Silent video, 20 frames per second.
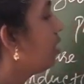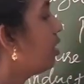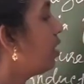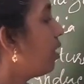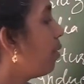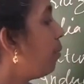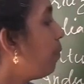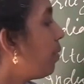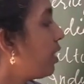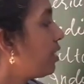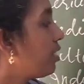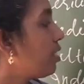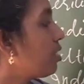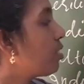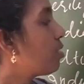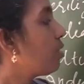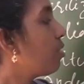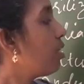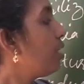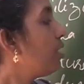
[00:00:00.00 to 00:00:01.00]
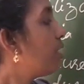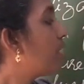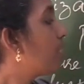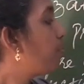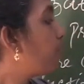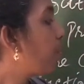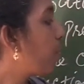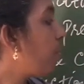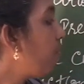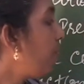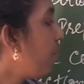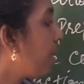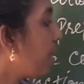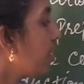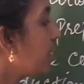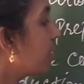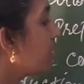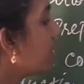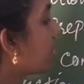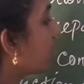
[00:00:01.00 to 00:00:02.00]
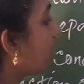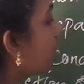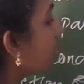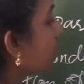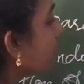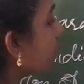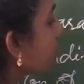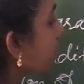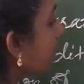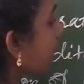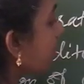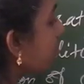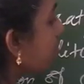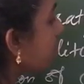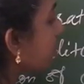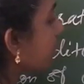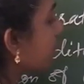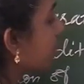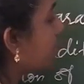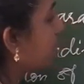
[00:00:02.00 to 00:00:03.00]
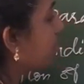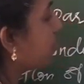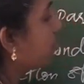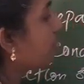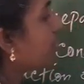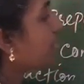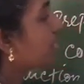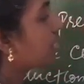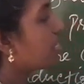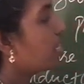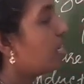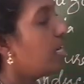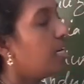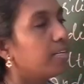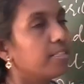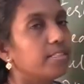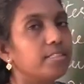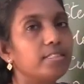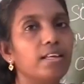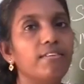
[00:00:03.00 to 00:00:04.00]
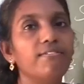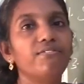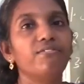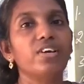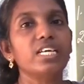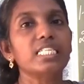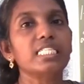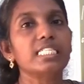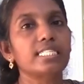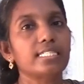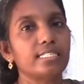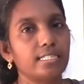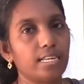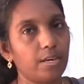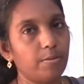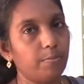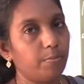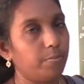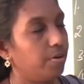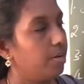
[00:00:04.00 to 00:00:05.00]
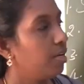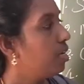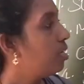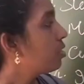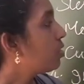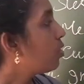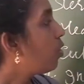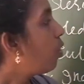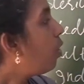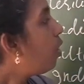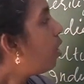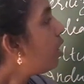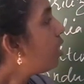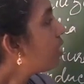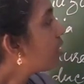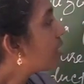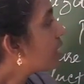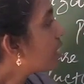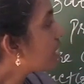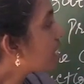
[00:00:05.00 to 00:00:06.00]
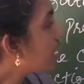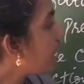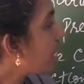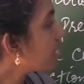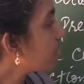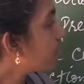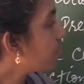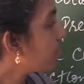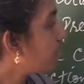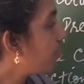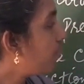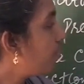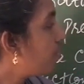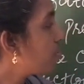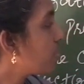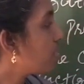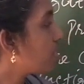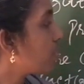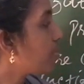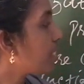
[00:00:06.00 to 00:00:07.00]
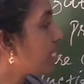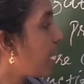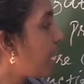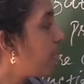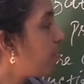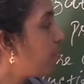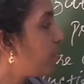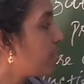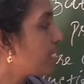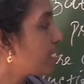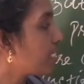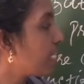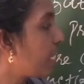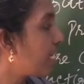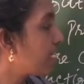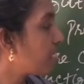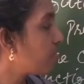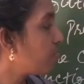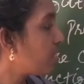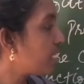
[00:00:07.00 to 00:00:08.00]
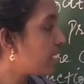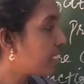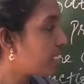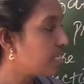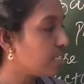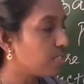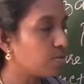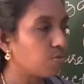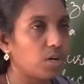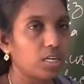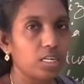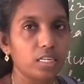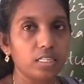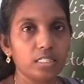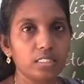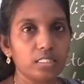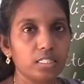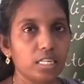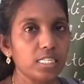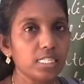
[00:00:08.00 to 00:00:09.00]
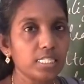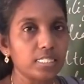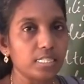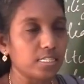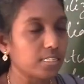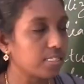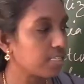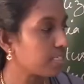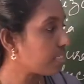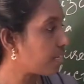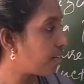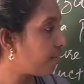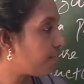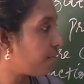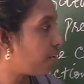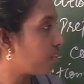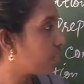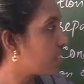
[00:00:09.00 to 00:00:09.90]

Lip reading: temperature. So it provides, this autoclave gives the wet steam. So all these glassware, the forceps, scalpels, glass vessels, what are the things necessary for